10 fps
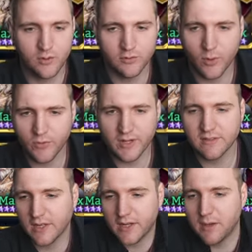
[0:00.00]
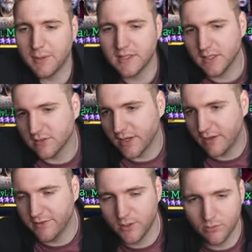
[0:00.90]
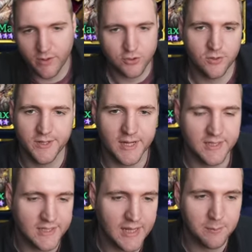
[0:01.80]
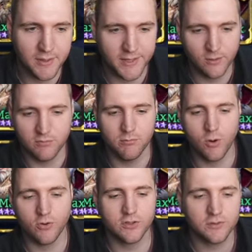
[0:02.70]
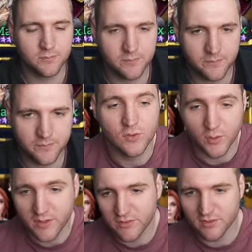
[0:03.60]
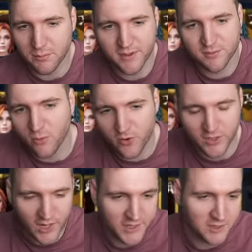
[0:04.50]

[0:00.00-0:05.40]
So I realized I kind of made the entire video without showing any gameplay of Morrigan. So here is the best Morrigan I